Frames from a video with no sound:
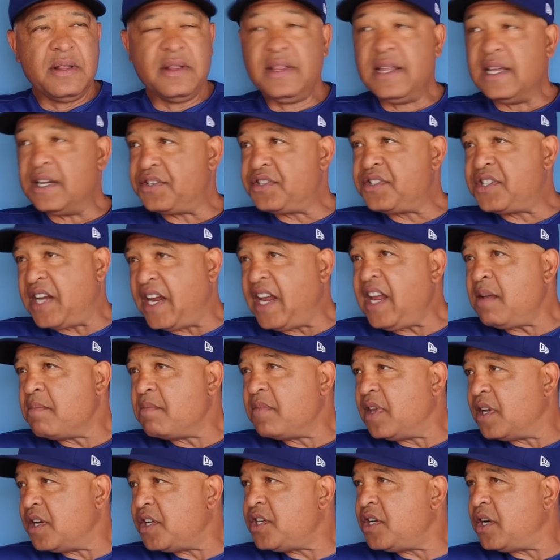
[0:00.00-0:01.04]
this
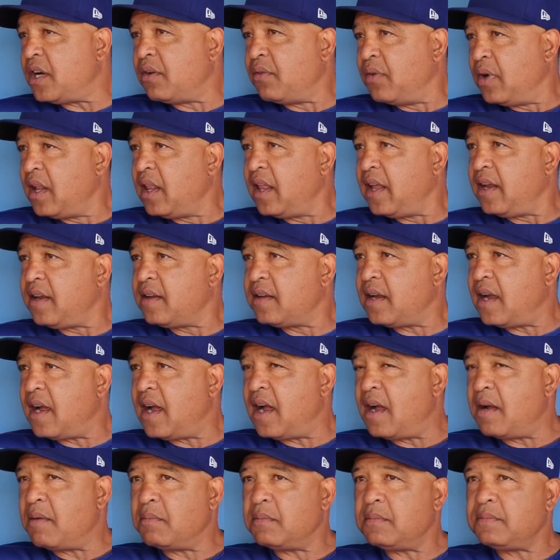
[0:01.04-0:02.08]
team this year, really.
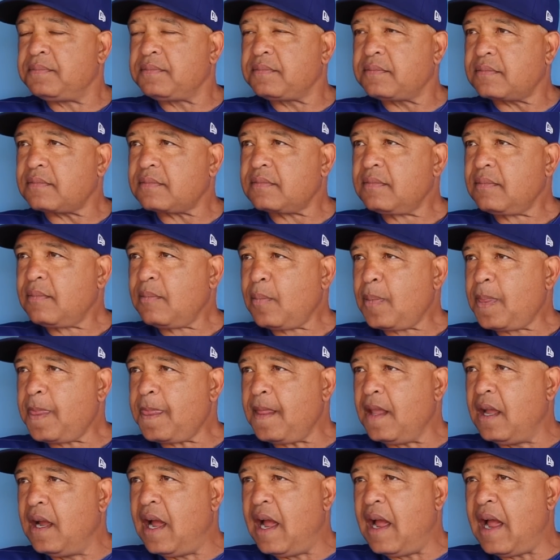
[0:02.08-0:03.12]

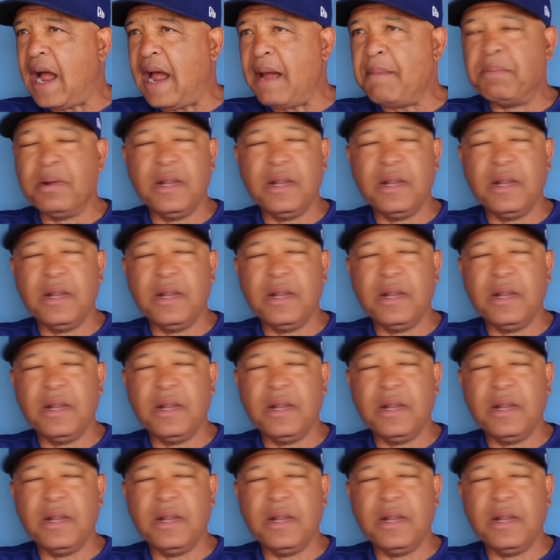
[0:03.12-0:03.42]
I